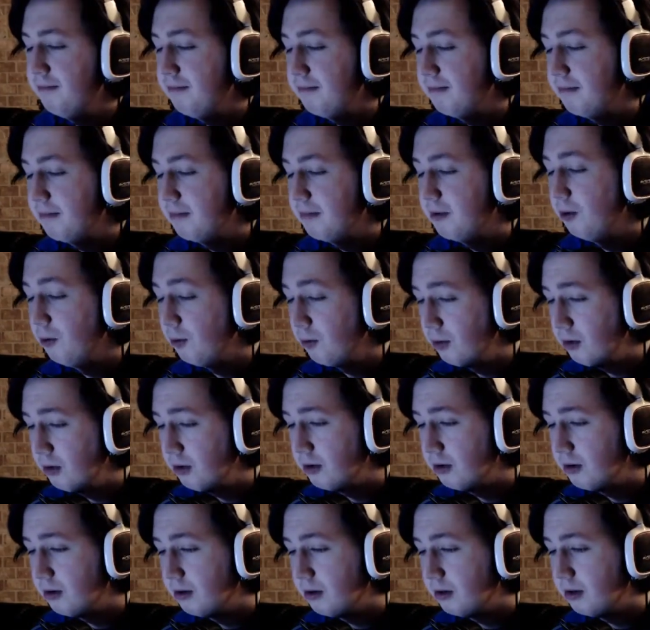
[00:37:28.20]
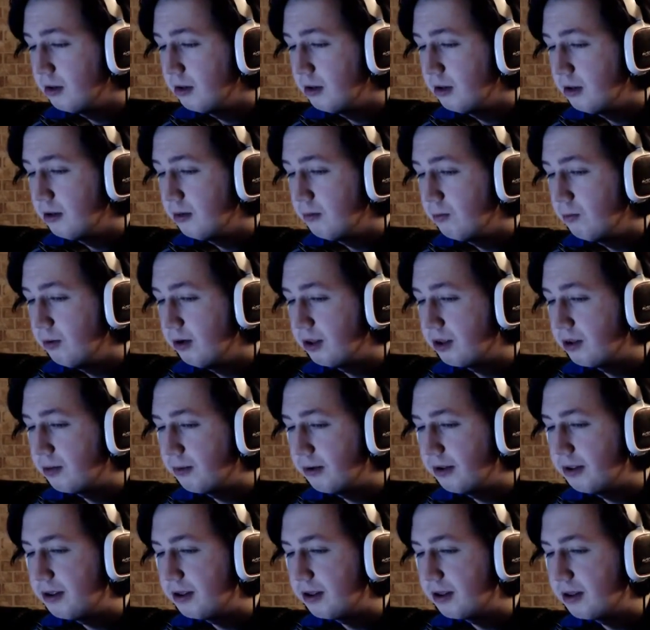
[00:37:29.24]
cool. With
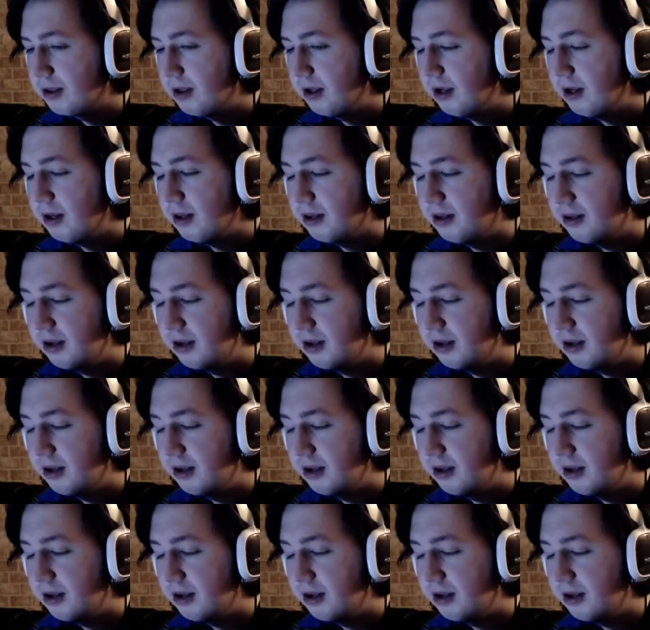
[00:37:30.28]
2016